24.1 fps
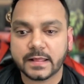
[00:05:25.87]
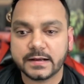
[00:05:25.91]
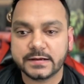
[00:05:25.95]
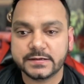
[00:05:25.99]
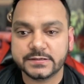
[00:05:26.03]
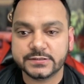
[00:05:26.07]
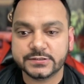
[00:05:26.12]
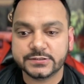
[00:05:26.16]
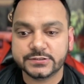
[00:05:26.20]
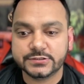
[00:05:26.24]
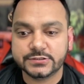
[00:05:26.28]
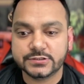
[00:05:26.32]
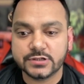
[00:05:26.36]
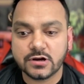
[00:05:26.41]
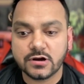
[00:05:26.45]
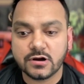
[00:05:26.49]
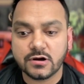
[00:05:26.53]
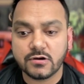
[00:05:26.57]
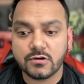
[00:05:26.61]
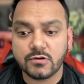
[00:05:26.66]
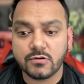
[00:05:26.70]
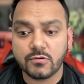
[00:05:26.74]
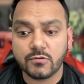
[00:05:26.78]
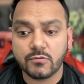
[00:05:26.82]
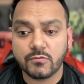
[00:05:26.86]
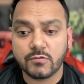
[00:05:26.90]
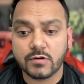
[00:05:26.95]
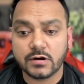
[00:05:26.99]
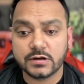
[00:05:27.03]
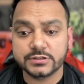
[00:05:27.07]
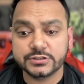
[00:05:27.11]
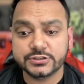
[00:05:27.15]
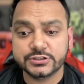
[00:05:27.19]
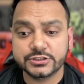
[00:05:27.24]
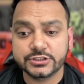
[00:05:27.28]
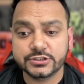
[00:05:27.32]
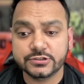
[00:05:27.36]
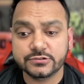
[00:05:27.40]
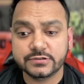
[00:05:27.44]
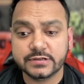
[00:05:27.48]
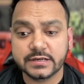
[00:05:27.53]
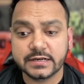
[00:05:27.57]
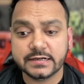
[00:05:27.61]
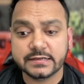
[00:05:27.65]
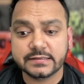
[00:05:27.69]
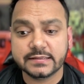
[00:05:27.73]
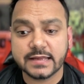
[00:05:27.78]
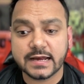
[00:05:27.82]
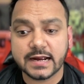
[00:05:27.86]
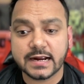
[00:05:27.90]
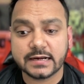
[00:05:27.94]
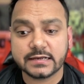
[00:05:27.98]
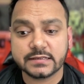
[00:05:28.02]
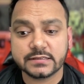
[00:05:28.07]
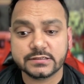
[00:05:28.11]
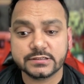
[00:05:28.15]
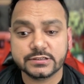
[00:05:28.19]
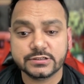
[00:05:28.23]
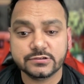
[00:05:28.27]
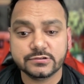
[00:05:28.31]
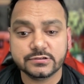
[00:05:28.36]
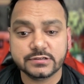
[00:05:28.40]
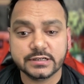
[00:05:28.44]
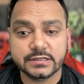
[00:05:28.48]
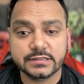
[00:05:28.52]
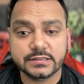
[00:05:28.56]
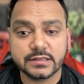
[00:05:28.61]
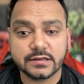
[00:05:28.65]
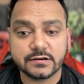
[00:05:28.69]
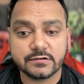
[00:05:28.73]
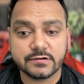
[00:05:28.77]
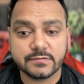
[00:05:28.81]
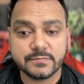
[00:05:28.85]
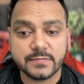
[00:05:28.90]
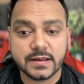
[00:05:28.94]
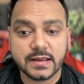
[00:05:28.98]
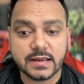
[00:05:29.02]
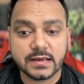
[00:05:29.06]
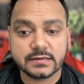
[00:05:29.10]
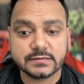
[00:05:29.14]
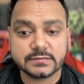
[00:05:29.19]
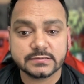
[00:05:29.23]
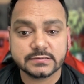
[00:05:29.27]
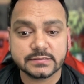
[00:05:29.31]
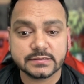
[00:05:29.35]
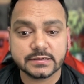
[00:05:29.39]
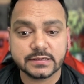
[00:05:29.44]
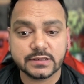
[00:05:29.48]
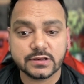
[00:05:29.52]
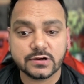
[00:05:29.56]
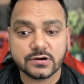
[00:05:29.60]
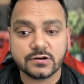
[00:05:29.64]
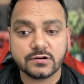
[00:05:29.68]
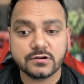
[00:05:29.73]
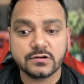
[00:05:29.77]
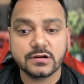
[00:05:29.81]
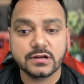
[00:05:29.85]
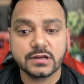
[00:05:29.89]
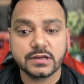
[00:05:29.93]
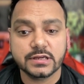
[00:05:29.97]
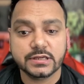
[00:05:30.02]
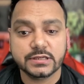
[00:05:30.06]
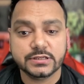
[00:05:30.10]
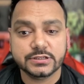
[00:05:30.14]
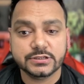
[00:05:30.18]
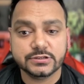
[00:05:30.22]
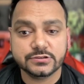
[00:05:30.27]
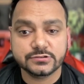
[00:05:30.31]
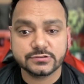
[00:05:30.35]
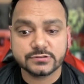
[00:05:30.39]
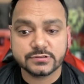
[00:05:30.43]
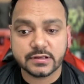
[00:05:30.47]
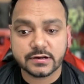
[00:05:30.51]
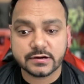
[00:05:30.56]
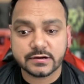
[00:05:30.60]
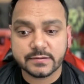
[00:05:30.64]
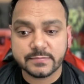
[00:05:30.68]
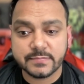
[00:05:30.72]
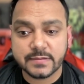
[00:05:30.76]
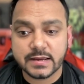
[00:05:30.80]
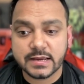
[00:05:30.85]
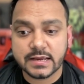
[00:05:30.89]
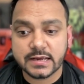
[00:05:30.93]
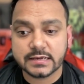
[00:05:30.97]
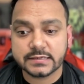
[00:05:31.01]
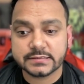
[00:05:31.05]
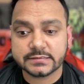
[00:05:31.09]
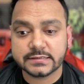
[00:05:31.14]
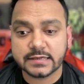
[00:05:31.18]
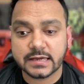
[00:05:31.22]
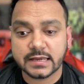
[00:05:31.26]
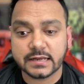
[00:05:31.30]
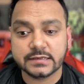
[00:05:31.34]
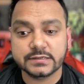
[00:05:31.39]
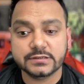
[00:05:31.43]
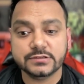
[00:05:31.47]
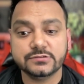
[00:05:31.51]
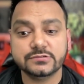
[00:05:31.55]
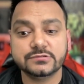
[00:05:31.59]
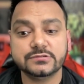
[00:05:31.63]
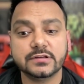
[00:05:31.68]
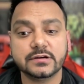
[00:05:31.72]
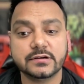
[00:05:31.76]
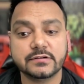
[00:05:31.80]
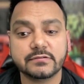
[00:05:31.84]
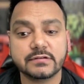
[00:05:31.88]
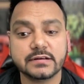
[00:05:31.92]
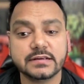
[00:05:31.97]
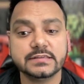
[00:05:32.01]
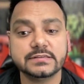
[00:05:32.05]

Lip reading: So once you did that, you did the remix, you know, use the remix and use the green